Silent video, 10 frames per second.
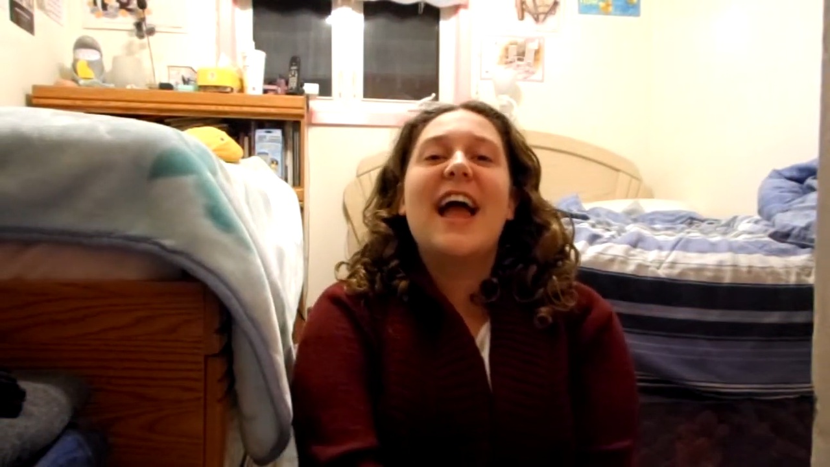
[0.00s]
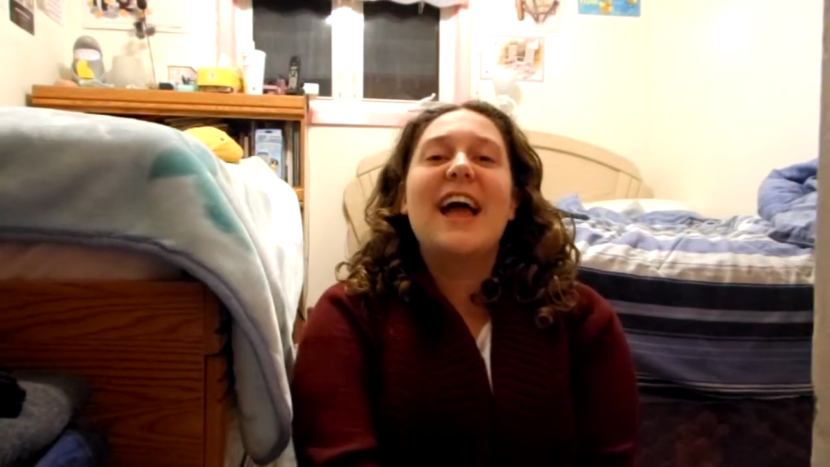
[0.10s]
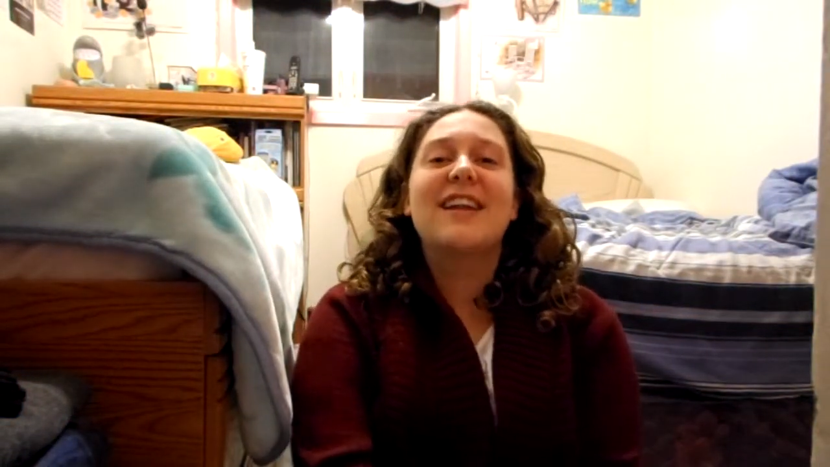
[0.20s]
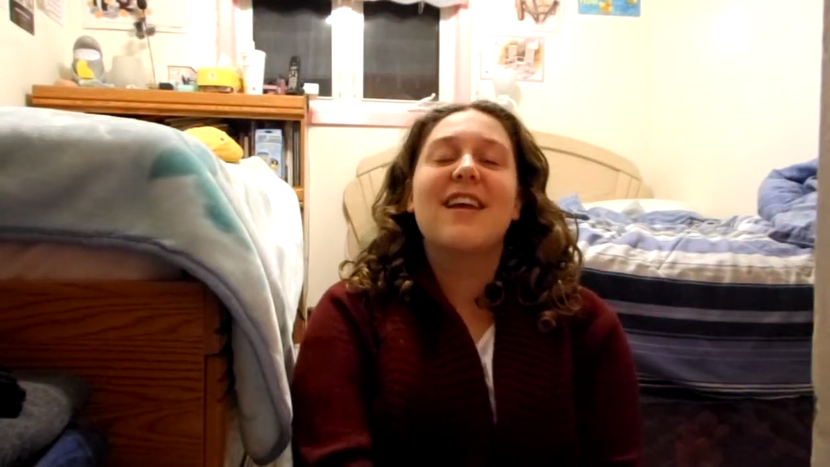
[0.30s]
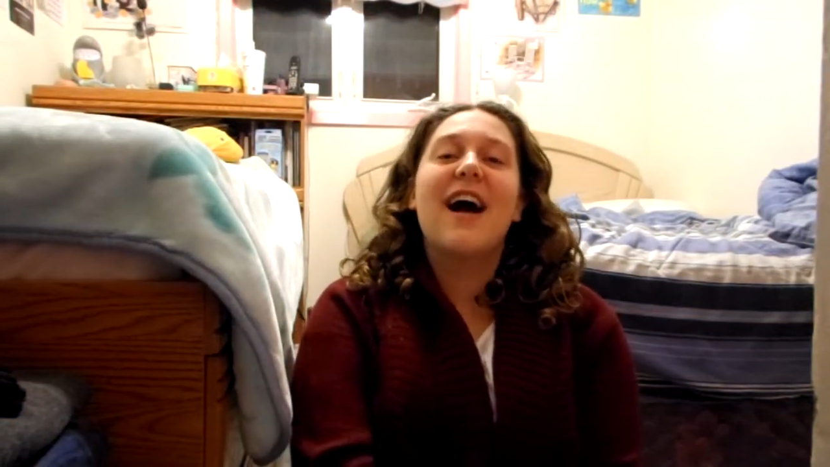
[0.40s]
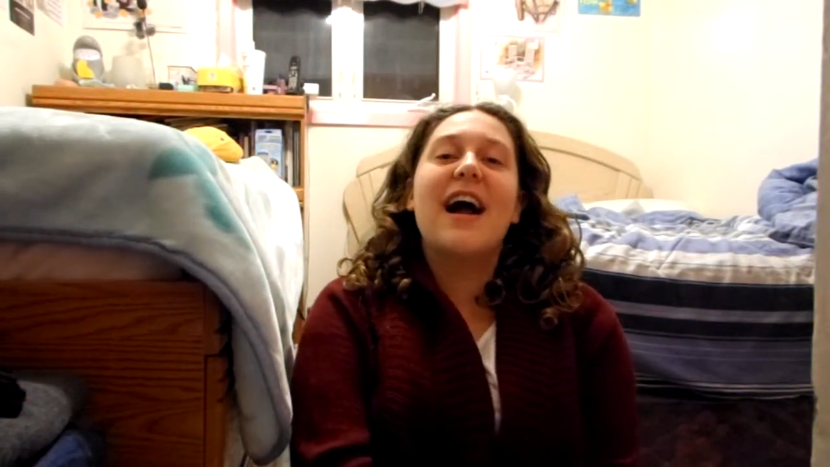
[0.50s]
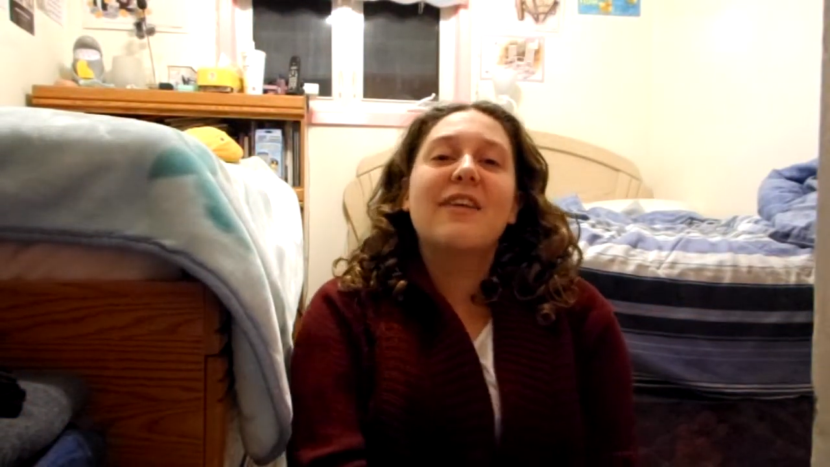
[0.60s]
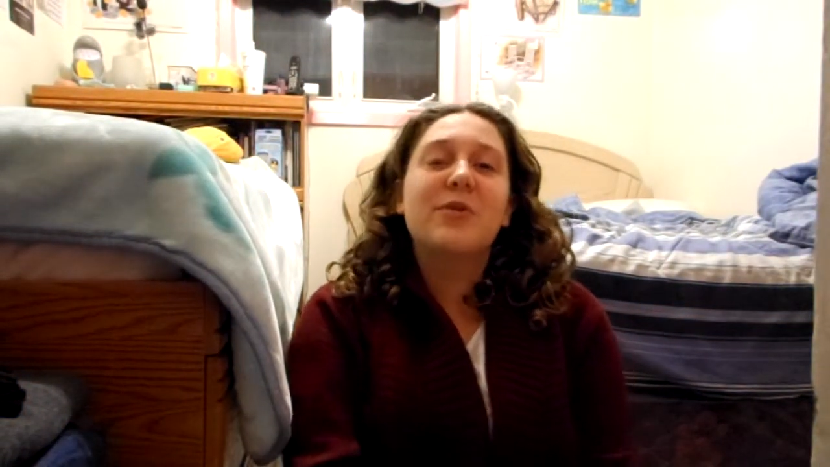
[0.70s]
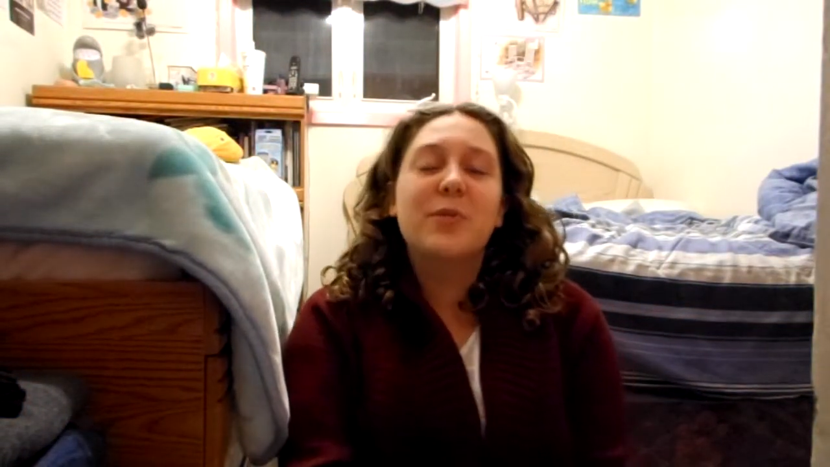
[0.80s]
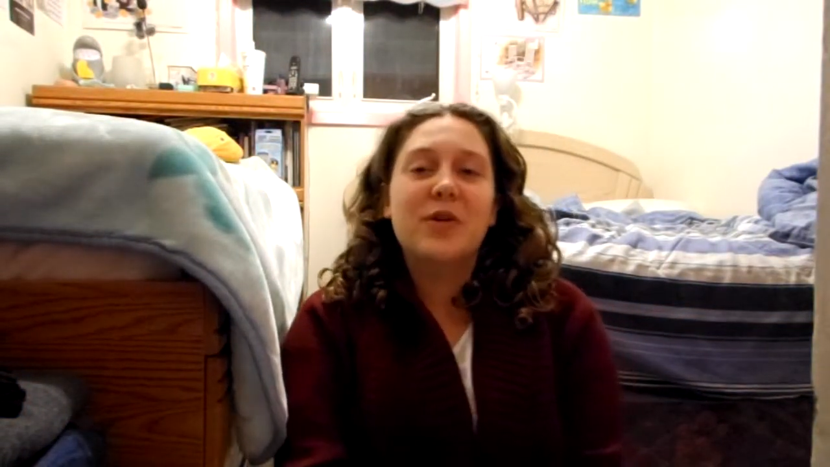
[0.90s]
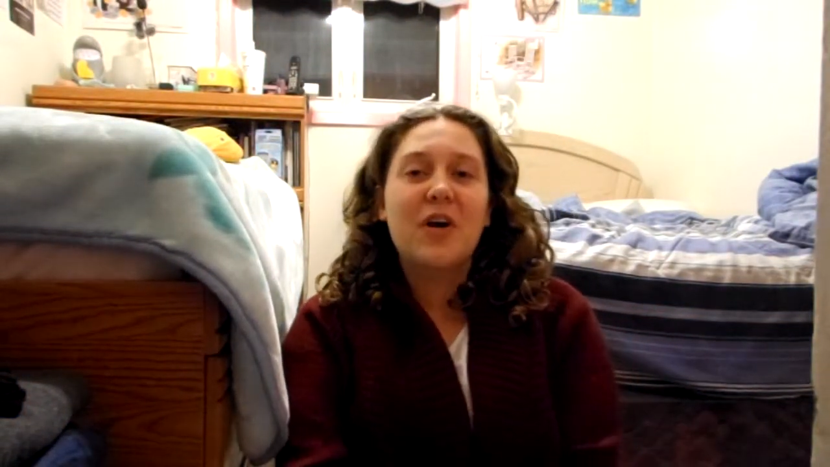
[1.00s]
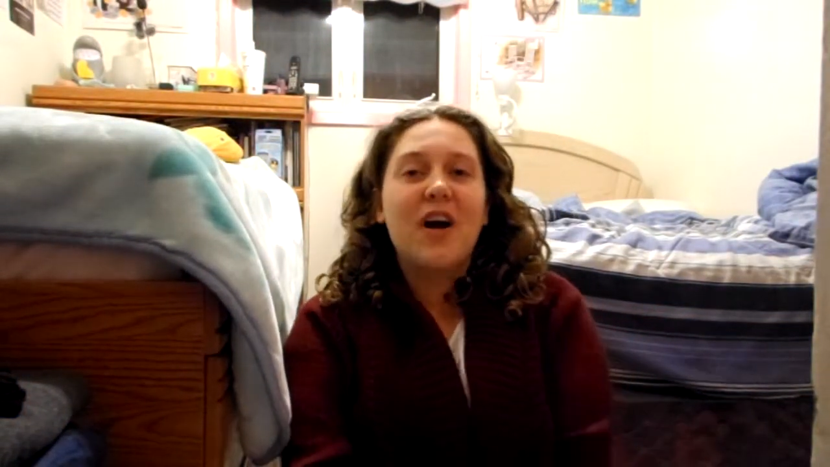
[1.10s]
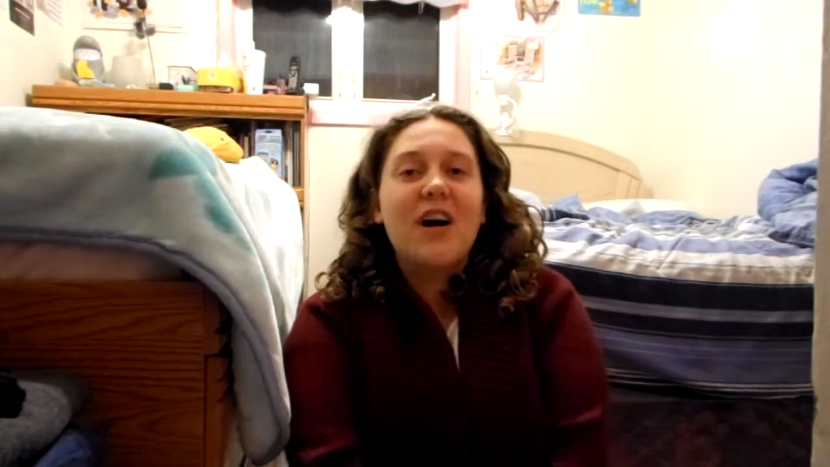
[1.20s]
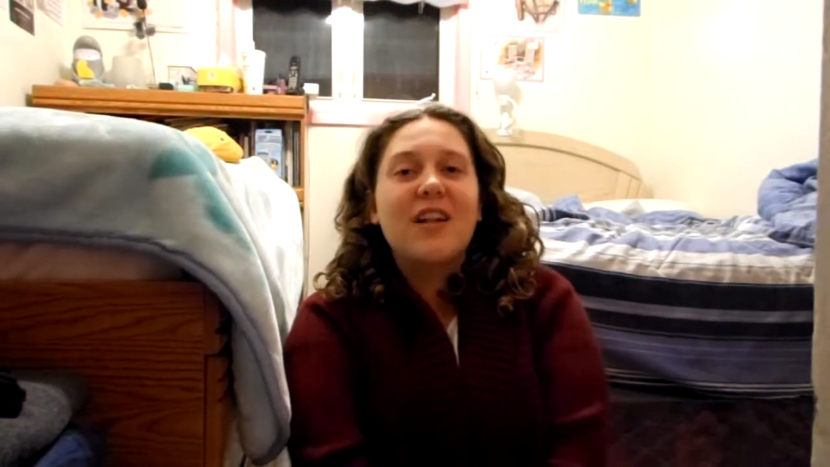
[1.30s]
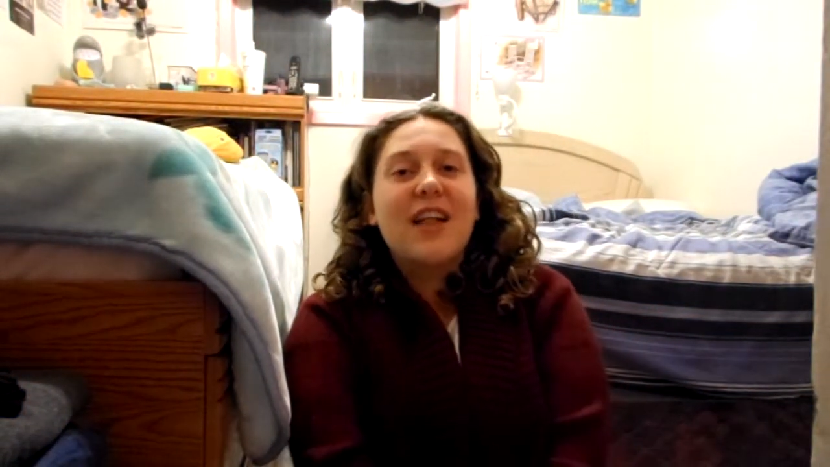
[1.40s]
and I have a book
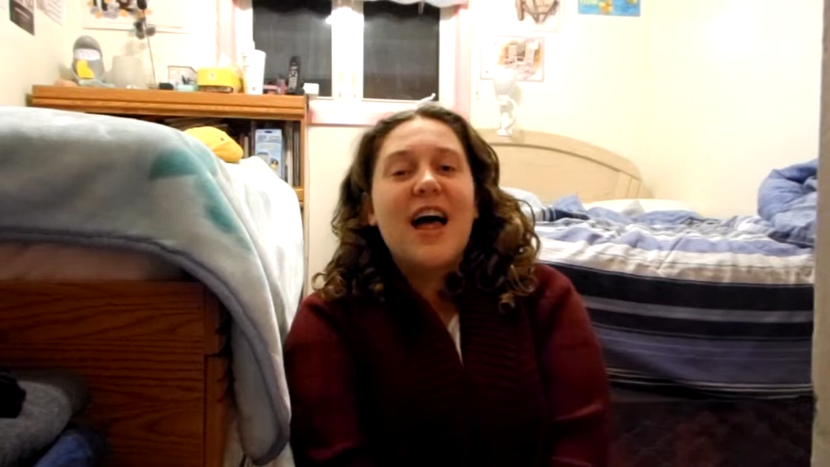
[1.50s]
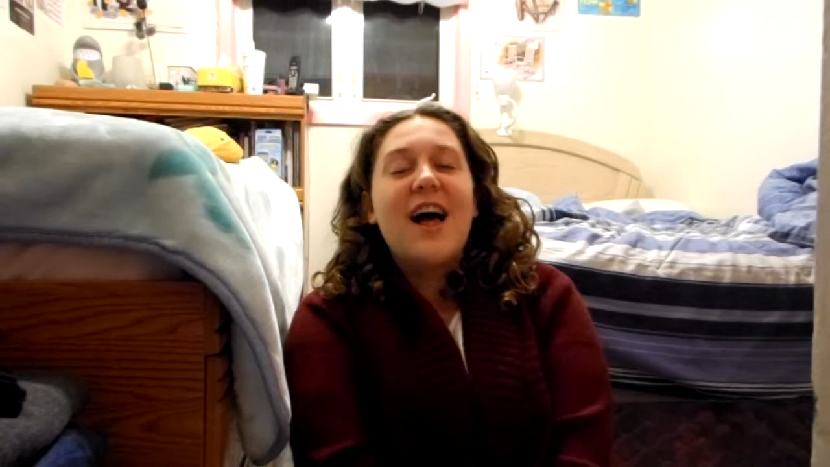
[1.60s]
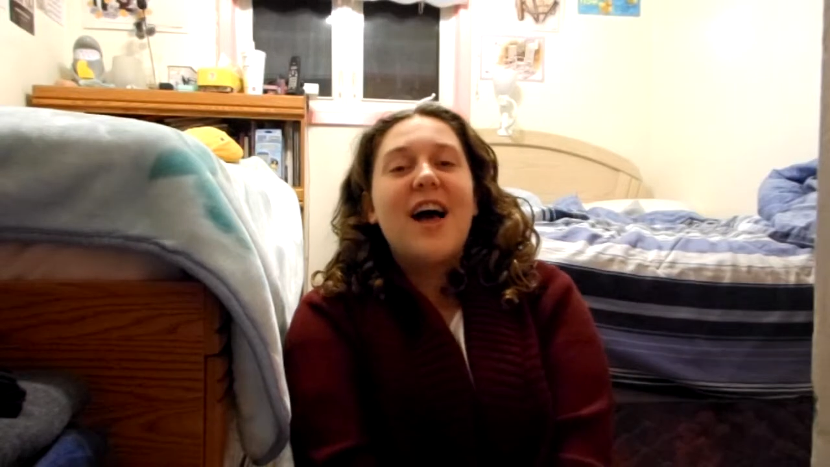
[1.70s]
haul.